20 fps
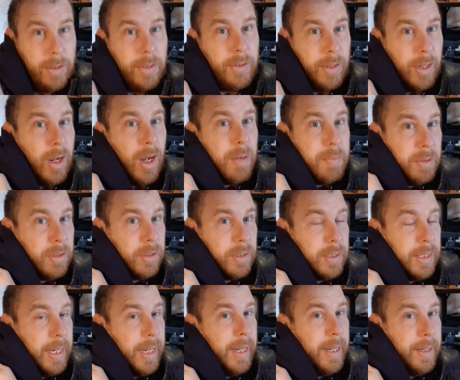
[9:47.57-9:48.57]
the arm onto
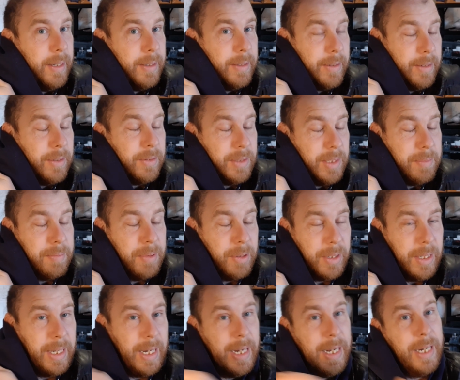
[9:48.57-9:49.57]
the
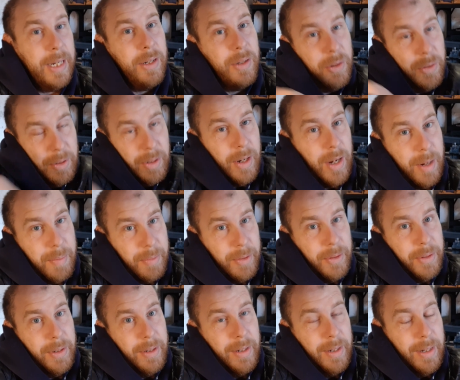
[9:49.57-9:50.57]
body, and then glue the arm on.
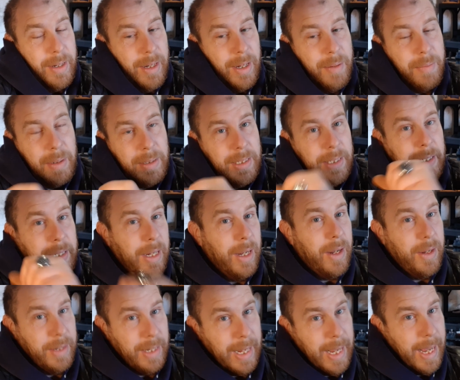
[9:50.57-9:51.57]
I did the
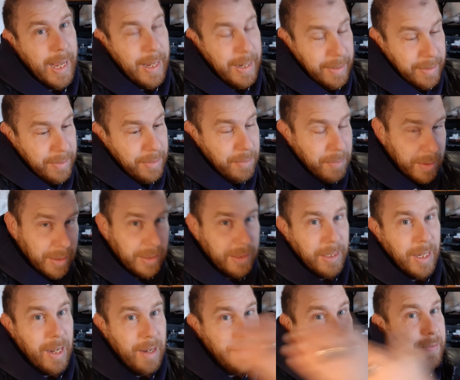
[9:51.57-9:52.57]
hand with the
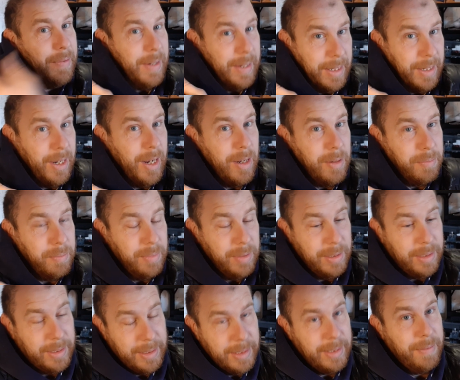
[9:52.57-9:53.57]
staff and the arm
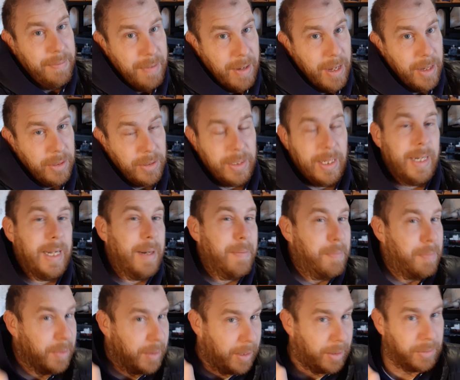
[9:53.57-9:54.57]
first, and then
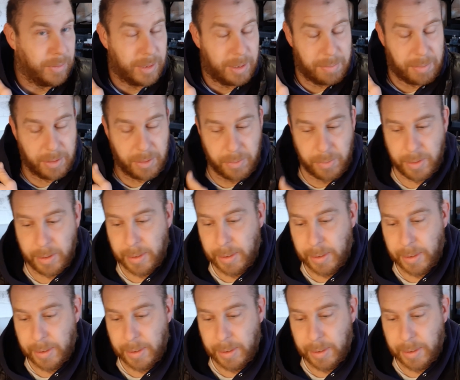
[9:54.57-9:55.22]
put it onto the model.